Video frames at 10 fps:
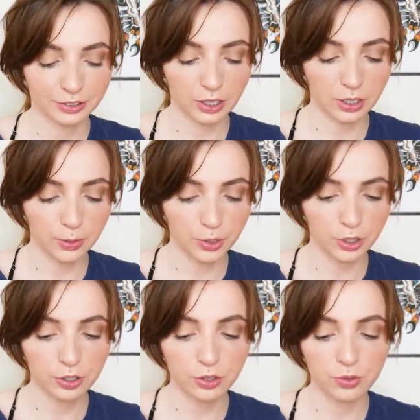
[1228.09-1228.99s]
I'm
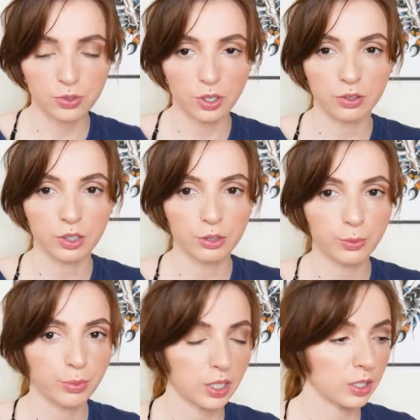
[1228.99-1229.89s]
gonna use a little
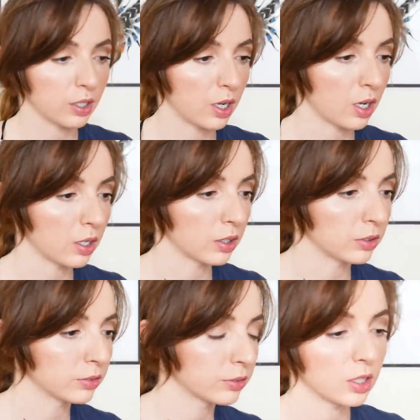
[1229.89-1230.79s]
bit
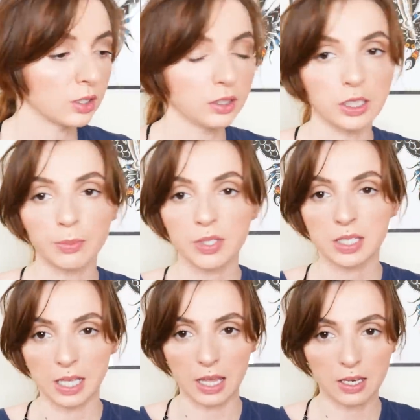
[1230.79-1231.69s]
of lip
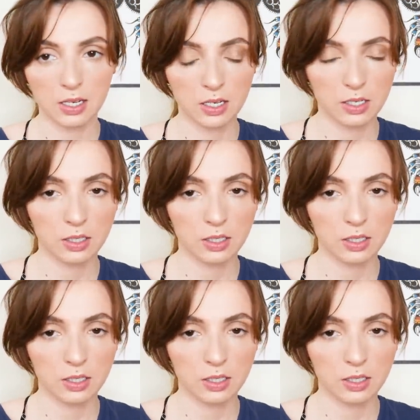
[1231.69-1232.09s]
stain.